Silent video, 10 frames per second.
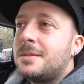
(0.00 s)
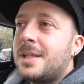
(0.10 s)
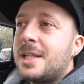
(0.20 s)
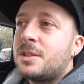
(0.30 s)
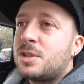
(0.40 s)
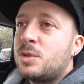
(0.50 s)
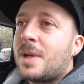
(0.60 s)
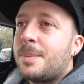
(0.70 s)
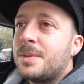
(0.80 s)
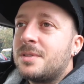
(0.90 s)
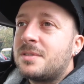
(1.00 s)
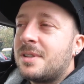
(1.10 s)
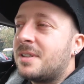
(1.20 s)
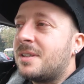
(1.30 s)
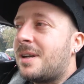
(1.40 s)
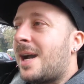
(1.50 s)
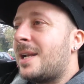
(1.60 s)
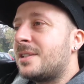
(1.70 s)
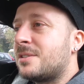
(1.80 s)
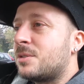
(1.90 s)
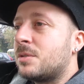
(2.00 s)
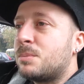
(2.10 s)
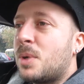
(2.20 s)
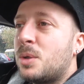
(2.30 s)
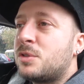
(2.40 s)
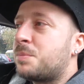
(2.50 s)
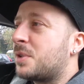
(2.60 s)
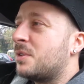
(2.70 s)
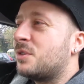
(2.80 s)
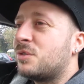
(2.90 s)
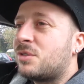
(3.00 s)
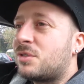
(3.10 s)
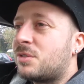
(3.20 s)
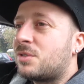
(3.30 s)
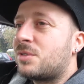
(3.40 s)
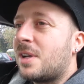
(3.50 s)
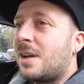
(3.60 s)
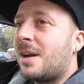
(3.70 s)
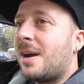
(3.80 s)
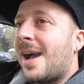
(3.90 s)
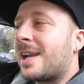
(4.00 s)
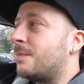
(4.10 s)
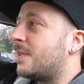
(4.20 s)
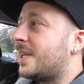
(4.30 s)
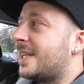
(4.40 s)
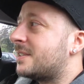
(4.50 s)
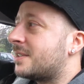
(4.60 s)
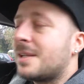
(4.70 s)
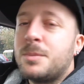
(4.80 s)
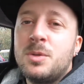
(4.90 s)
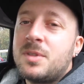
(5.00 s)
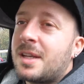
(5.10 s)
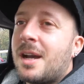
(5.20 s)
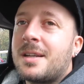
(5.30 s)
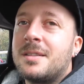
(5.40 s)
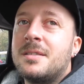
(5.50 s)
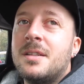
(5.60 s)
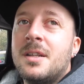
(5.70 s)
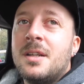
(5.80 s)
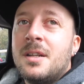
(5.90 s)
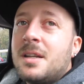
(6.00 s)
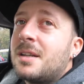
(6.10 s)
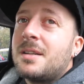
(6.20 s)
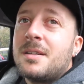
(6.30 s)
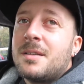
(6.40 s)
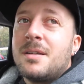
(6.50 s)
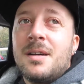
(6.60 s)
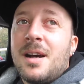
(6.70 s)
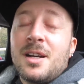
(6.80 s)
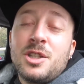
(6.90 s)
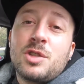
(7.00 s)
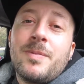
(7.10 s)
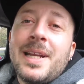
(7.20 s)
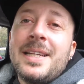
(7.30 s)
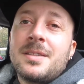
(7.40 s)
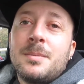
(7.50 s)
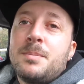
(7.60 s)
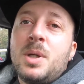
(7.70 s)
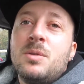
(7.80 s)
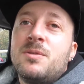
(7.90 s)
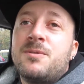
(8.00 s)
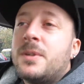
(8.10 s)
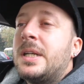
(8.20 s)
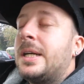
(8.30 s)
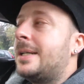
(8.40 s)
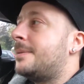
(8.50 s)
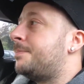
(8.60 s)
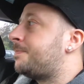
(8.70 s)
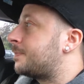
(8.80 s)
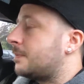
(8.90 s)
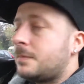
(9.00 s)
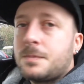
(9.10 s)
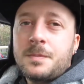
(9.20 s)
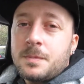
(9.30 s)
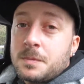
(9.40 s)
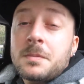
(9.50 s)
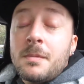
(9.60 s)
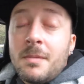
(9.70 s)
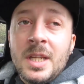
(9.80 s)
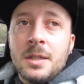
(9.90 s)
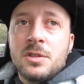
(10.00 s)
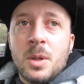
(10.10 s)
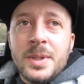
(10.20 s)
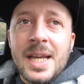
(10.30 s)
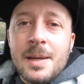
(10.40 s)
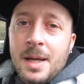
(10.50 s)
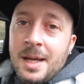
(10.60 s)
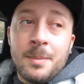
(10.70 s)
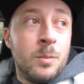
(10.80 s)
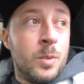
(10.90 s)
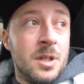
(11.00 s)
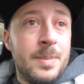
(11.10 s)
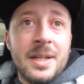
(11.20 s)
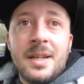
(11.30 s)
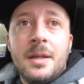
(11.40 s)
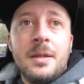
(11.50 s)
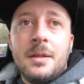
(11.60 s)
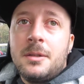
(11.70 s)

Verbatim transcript: they're the two rappers that I listen to the most because I can relate to their music. I can, I can just relate to them both. Um, so yeah um, we're about to